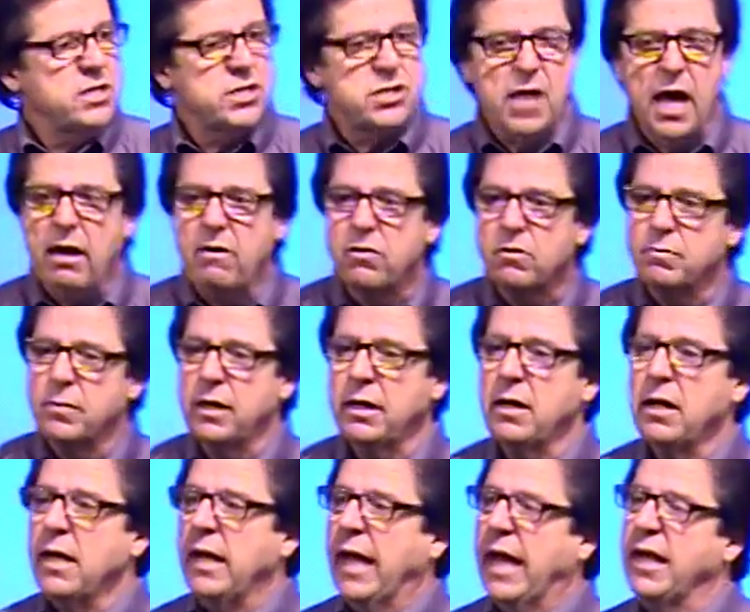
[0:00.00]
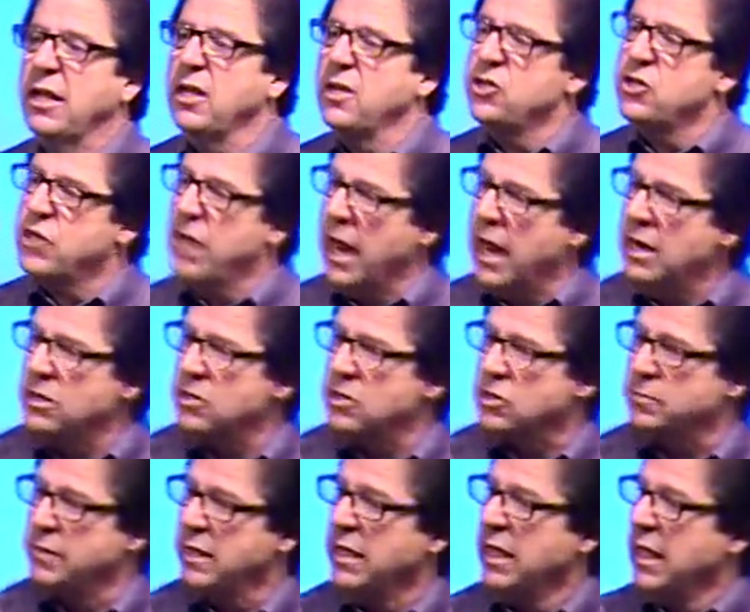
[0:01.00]
saves me, and He
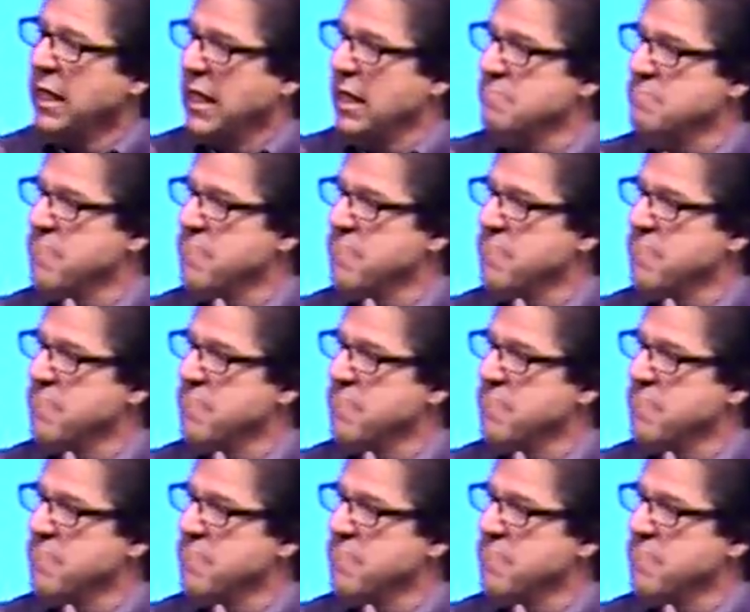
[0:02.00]
changes me. He